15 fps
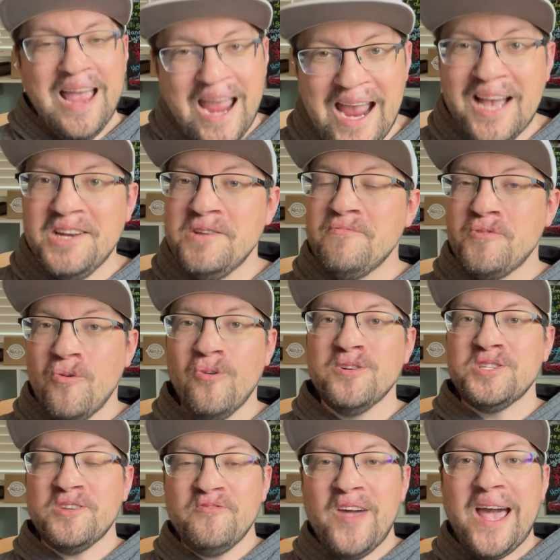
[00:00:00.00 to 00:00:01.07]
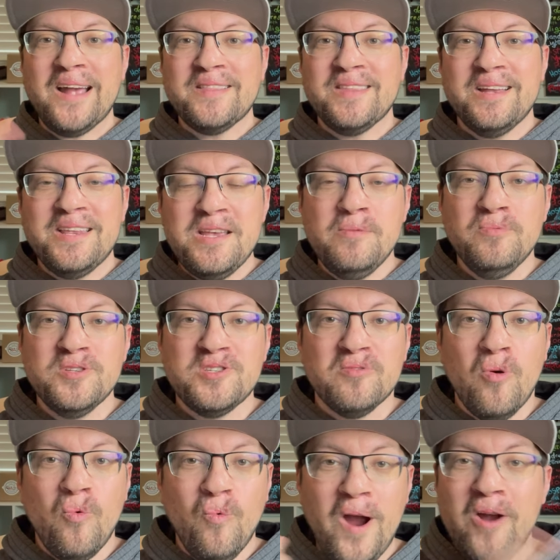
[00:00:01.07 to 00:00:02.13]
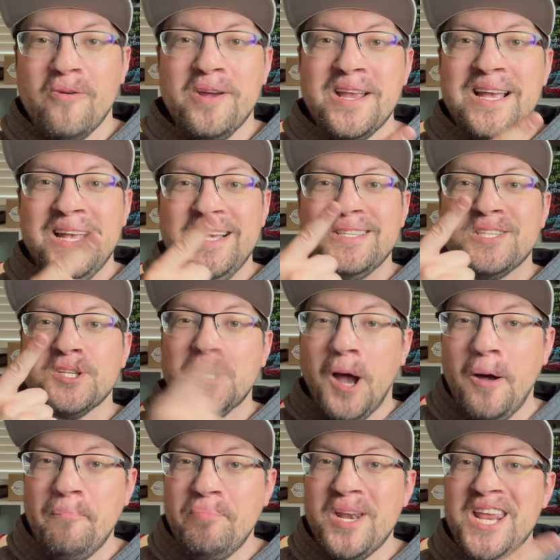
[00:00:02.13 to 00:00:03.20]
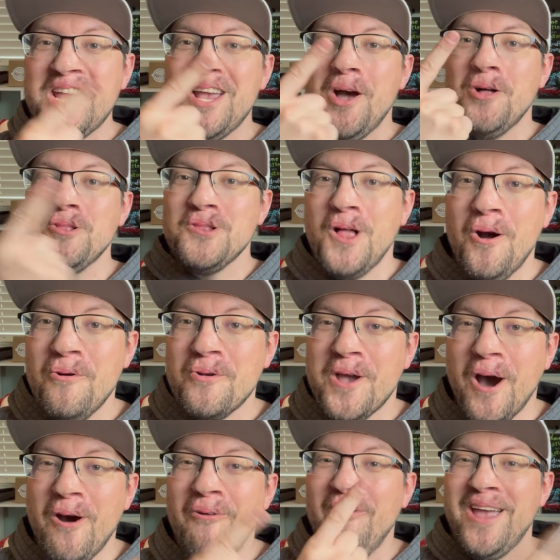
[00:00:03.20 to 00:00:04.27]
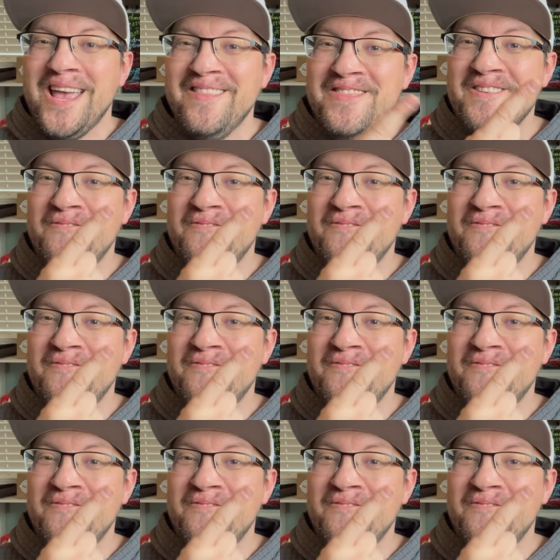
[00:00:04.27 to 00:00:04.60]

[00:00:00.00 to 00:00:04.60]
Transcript: and of course the fact that he was wearing his company logo in the